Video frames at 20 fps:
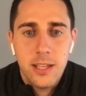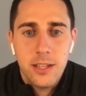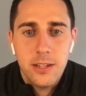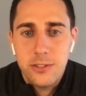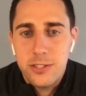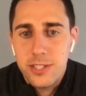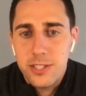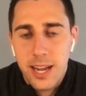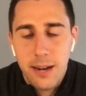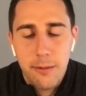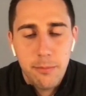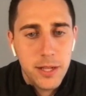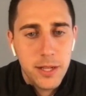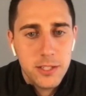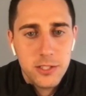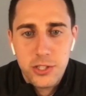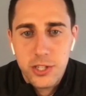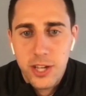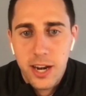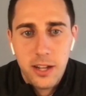You just got a
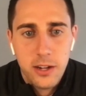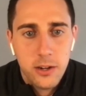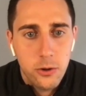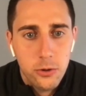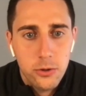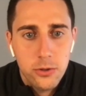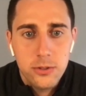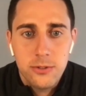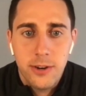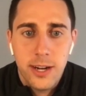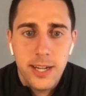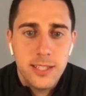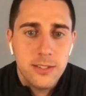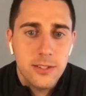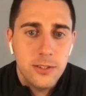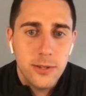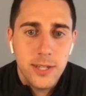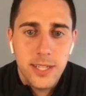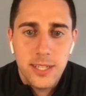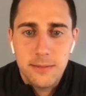bunch of shot on goals, right? So
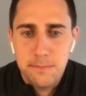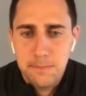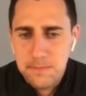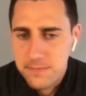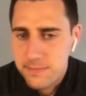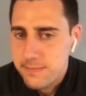you can